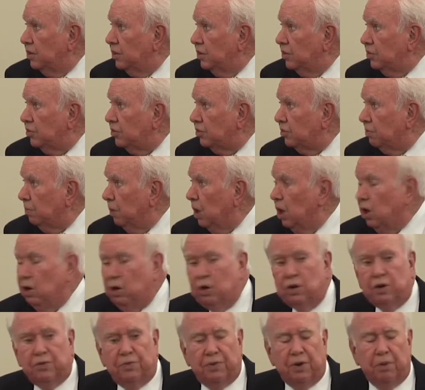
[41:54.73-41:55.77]

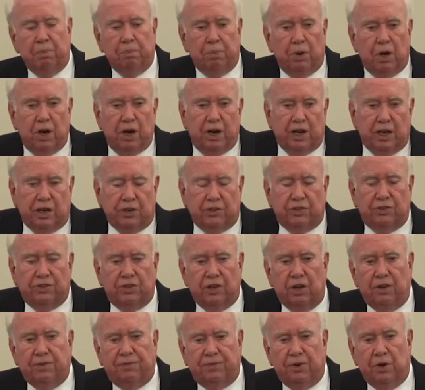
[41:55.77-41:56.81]
smoke from burning
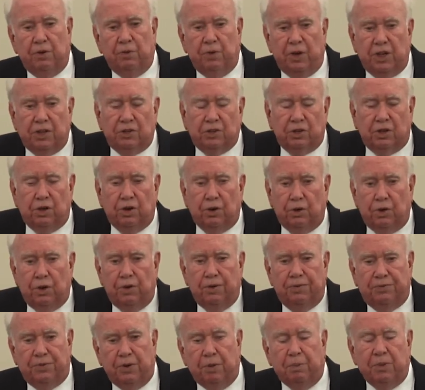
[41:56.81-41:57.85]
sulfur-rich coal
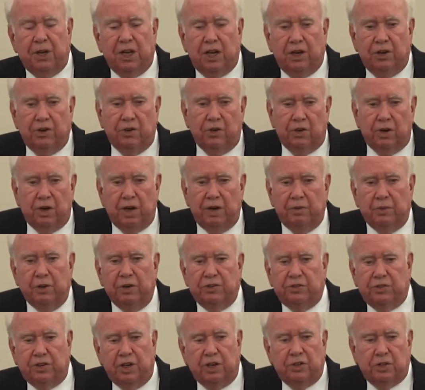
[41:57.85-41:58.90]
from Illinois was
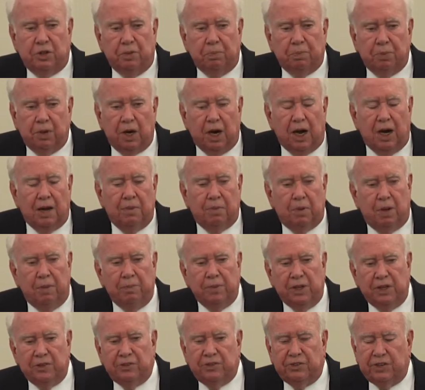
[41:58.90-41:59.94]
such a problem
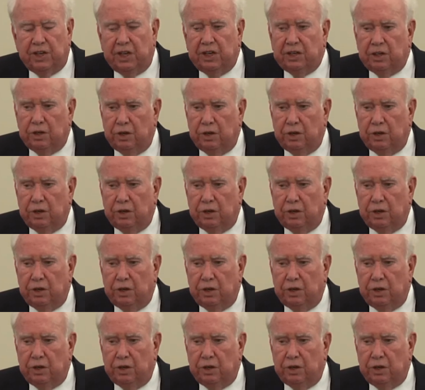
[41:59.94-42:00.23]
in St.